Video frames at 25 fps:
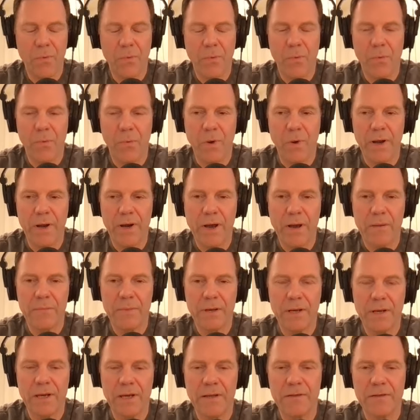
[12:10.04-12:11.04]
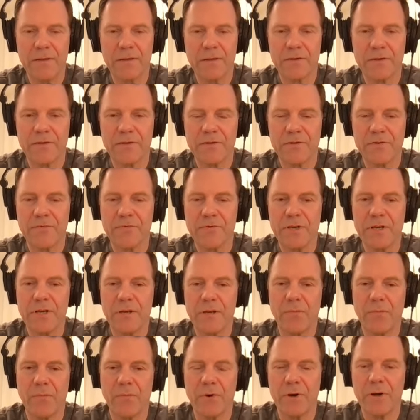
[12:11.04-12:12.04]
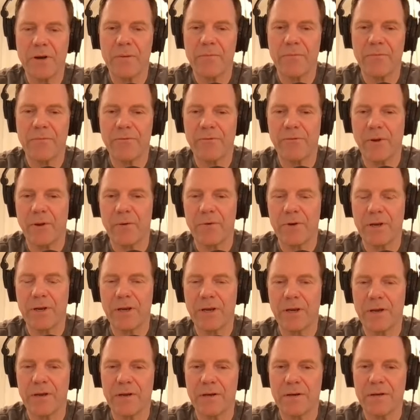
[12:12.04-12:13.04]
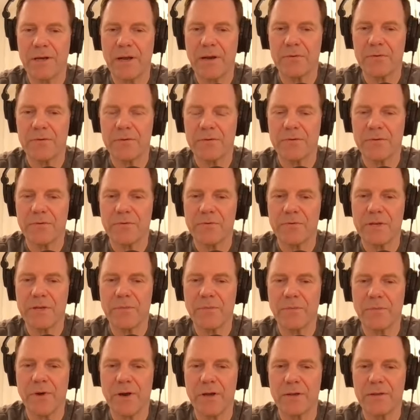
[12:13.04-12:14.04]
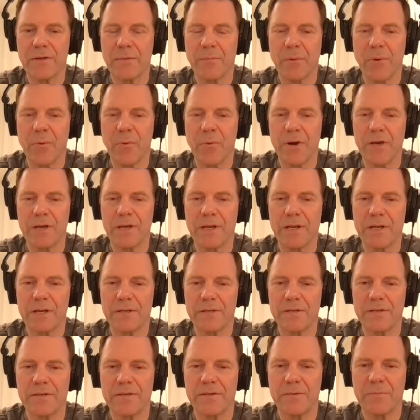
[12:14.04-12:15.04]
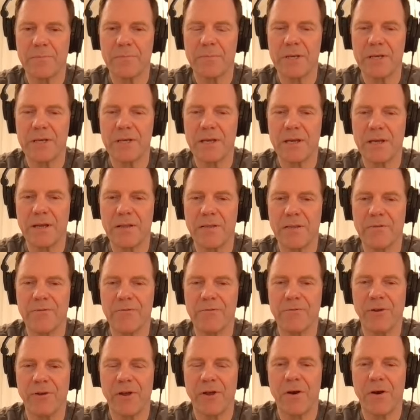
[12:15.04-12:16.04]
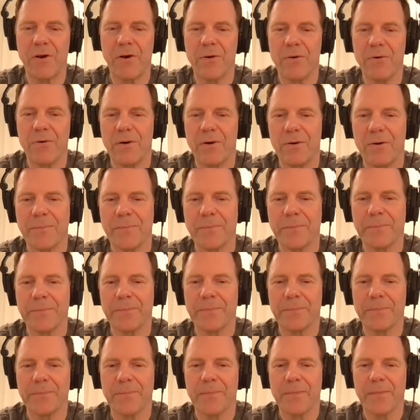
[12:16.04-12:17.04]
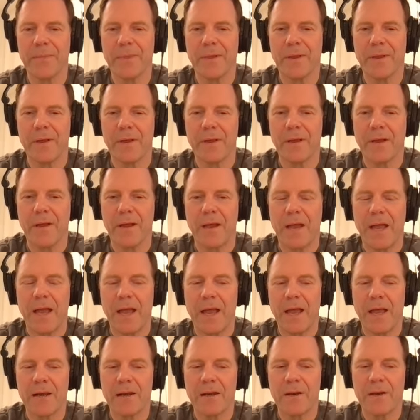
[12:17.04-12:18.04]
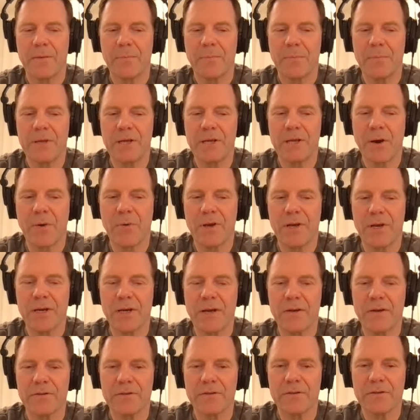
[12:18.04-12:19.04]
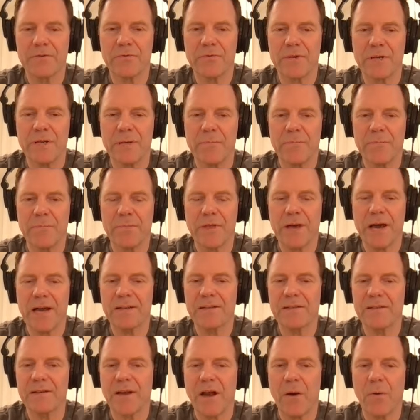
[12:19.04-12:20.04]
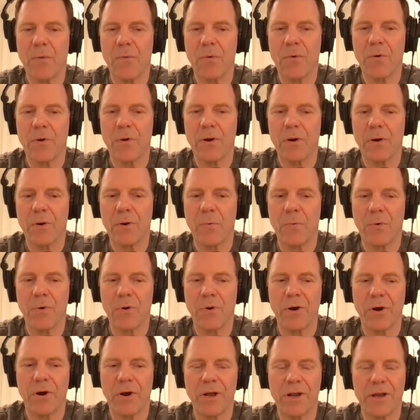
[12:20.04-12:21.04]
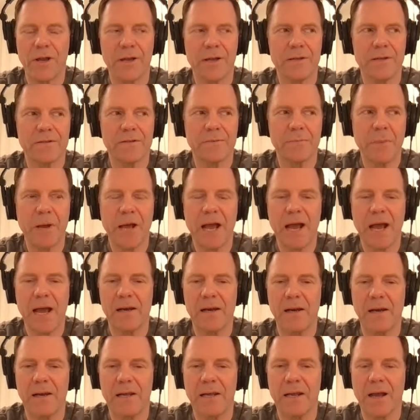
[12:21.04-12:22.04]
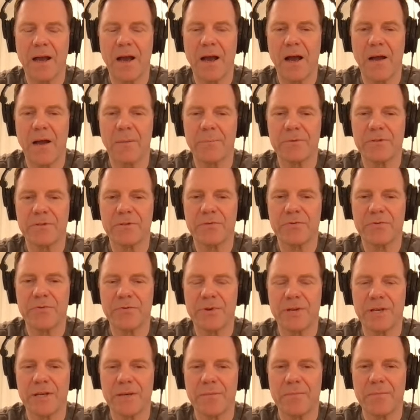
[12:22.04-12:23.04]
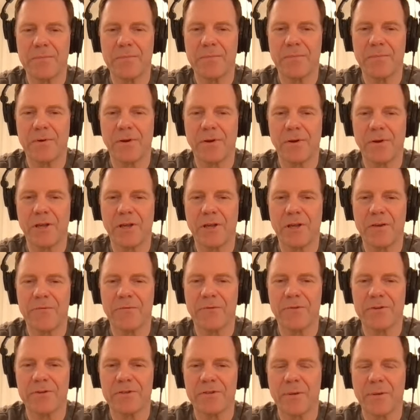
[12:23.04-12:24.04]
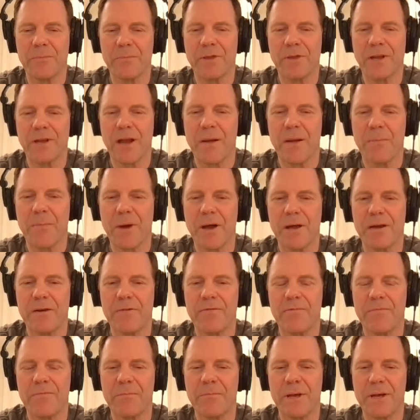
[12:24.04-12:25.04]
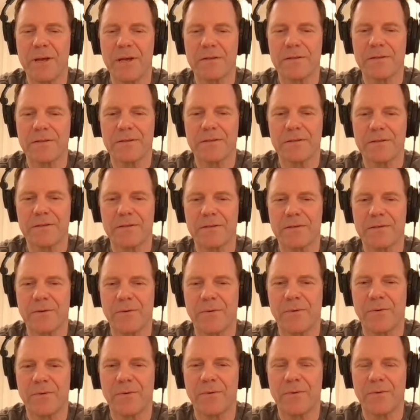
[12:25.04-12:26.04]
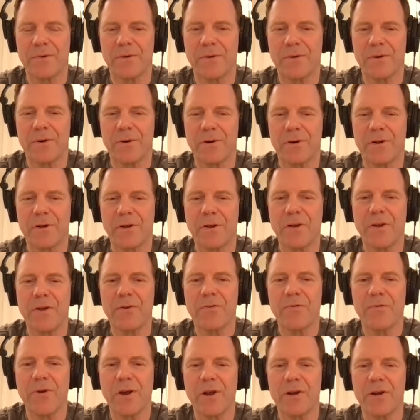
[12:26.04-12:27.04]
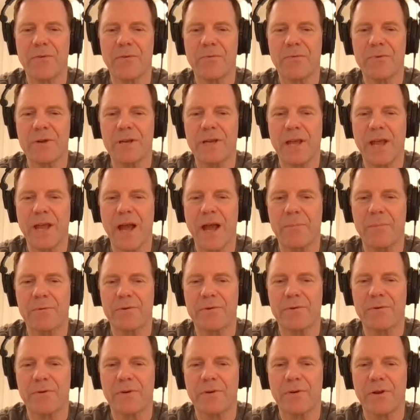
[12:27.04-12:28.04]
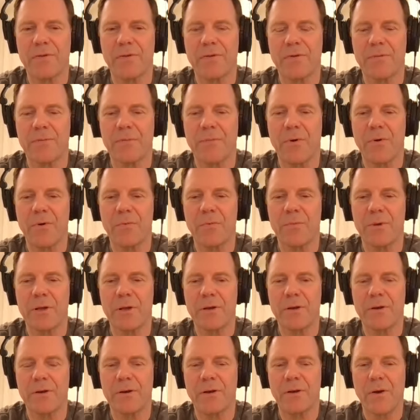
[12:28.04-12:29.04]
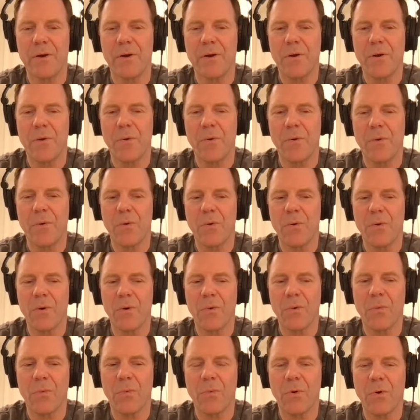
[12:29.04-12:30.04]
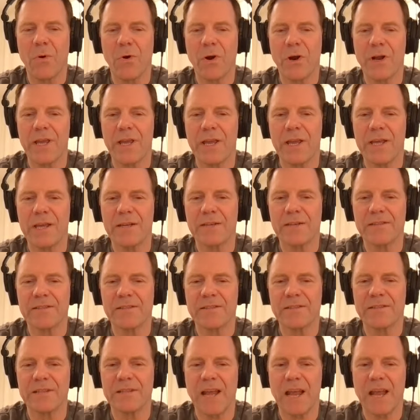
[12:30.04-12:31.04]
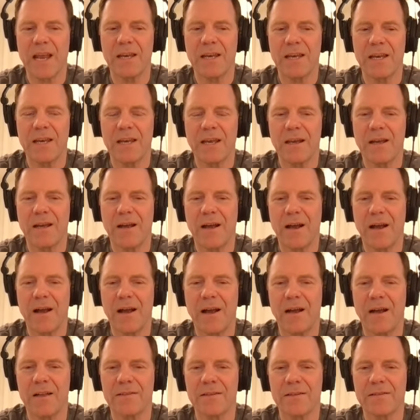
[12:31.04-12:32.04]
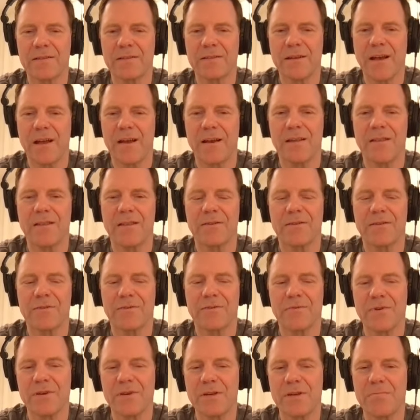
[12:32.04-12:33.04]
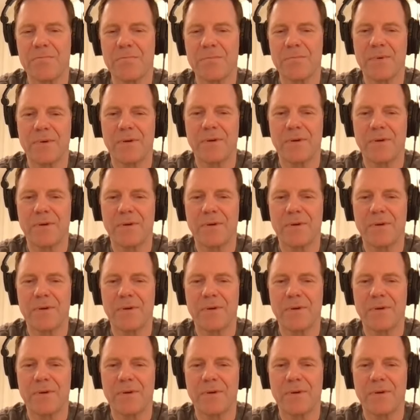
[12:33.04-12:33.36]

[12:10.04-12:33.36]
when I'm in the stream, when I'm floating downstream, right? The point is to be in the flow and be going downstream. That's not work. Work is paddling upstream, looking for something I might have missed or trying to recapture another moment. Or work is standing on the side of the stream